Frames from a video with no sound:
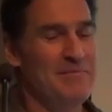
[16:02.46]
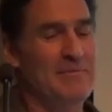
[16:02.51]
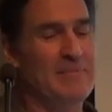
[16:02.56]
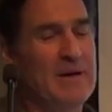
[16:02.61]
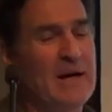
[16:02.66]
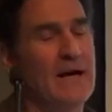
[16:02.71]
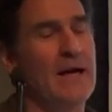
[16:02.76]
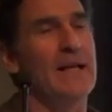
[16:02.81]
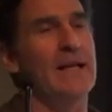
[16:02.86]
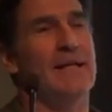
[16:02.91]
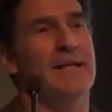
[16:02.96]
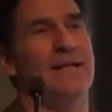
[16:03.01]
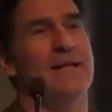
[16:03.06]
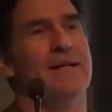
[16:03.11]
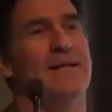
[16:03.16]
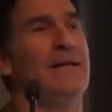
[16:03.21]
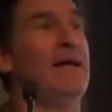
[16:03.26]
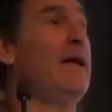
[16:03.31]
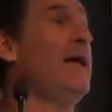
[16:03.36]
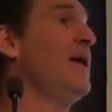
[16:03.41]
But,
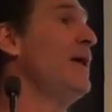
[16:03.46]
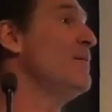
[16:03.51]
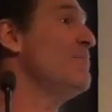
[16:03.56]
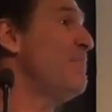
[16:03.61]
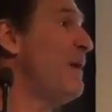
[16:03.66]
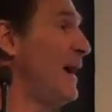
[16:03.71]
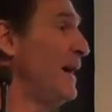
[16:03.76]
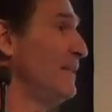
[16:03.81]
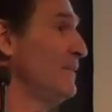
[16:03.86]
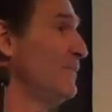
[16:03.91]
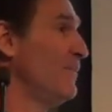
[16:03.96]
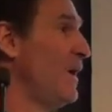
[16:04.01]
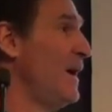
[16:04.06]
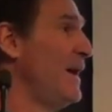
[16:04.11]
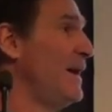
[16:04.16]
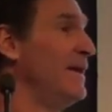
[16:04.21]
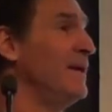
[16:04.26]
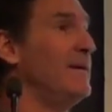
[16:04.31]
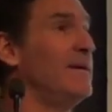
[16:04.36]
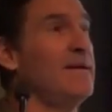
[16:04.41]
and by the
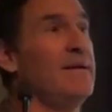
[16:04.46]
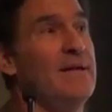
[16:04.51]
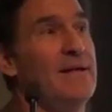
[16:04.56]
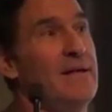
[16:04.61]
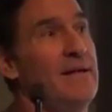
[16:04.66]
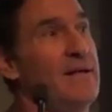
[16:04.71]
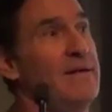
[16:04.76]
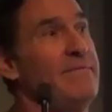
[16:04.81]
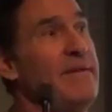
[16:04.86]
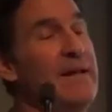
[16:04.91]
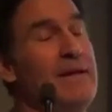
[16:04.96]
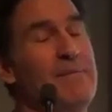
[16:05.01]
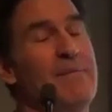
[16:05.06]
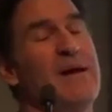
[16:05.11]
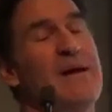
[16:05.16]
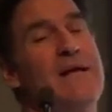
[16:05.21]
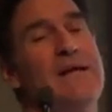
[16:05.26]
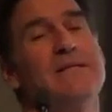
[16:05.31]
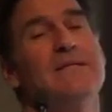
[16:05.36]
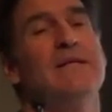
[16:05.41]
way, if
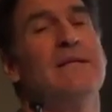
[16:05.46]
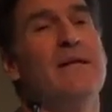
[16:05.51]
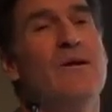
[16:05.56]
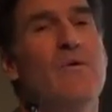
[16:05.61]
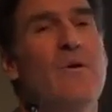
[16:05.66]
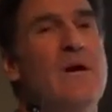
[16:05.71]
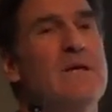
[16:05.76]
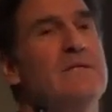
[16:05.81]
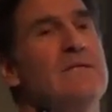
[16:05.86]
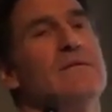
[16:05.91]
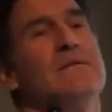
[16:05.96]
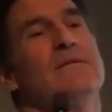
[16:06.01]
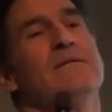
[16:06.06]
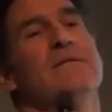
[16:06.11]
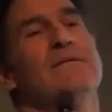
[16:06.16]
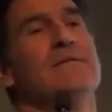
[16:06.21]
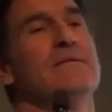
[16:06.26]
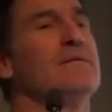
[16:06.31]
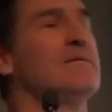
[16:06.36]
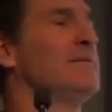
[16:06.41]
anybody has any
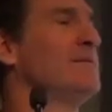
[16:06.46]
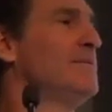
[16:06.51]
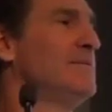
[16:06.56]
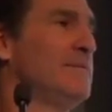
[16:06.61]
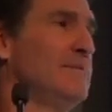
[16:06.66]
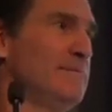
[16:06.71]
questions,